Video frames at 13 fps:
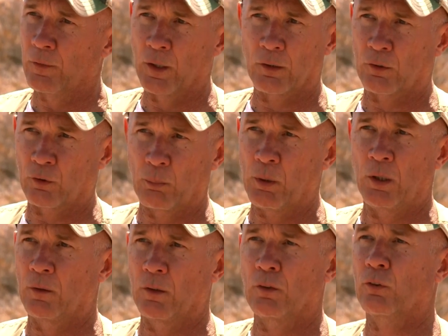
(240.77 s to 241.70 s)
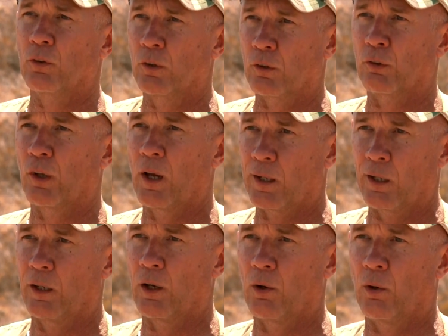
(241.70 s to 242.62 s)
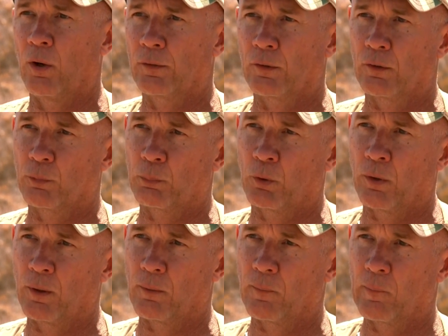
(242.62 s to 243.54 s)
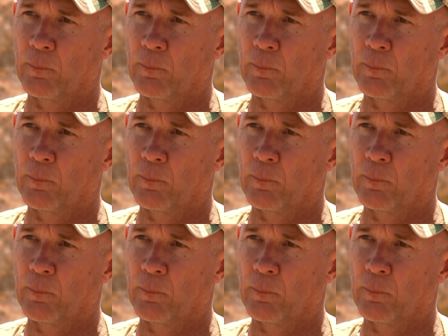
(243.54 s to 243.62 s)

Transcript: that, to me, this looks like a go at this point.